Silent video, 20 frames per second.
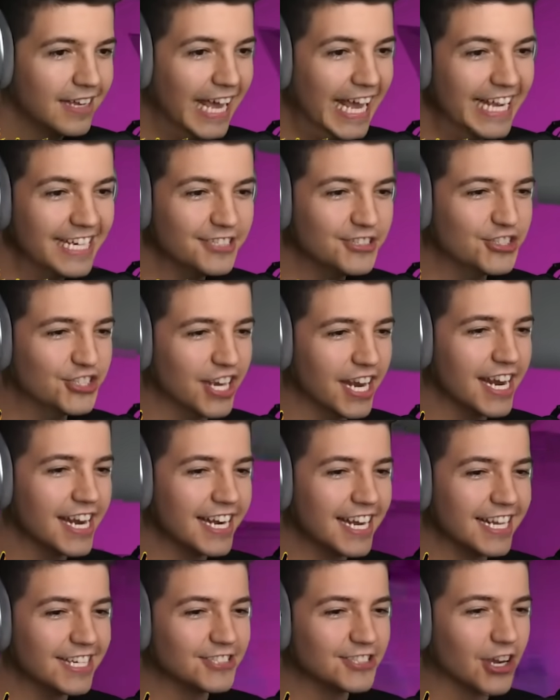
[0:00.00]
He's
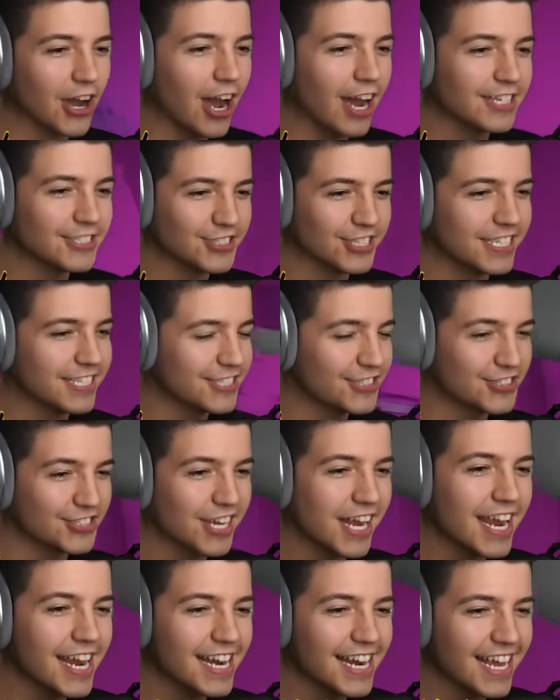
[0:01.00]
cheating, Josh. He's
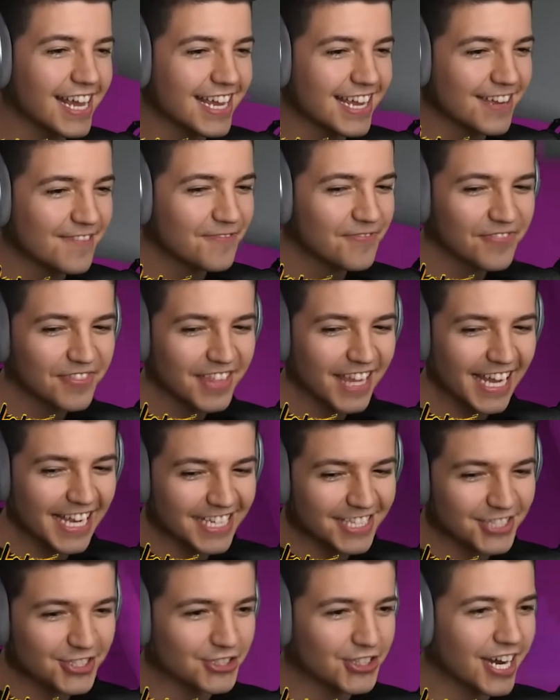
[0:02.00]
cheating.
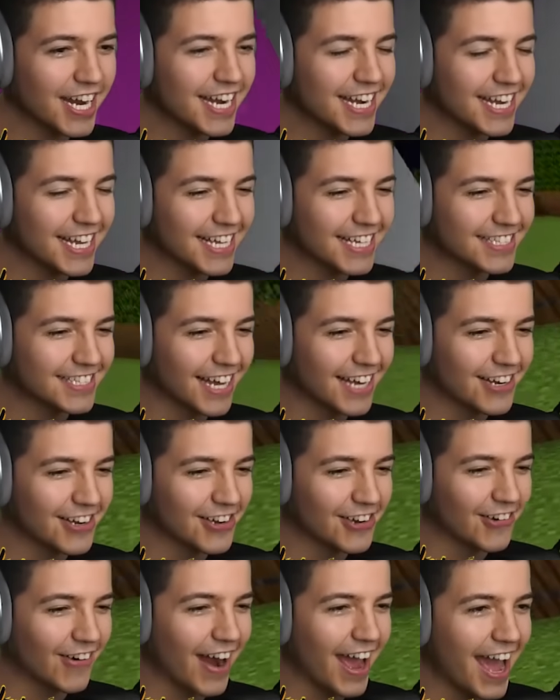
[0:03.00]
He's cheating. He's
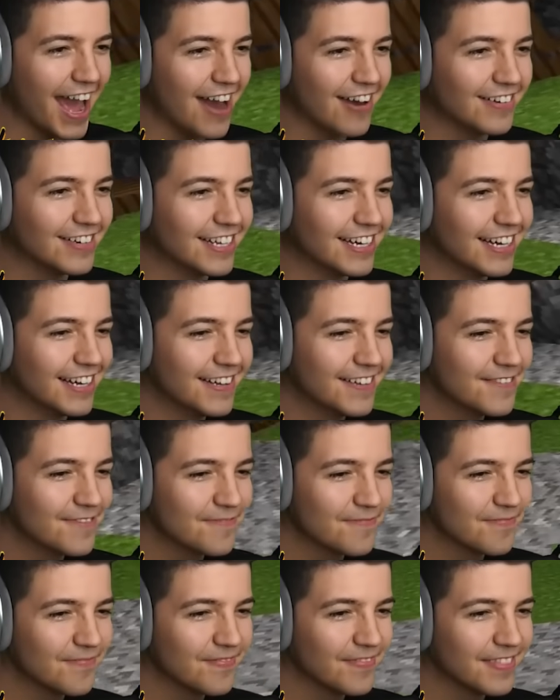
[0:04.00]
underground. What do you
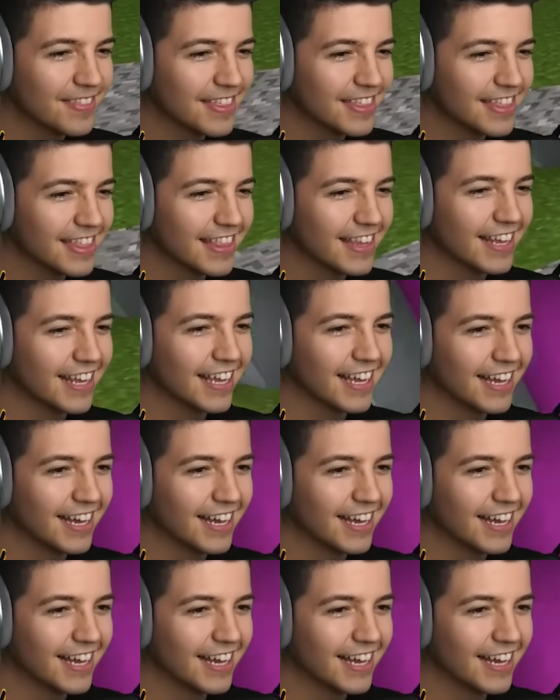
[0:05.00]
mean I'm cheating?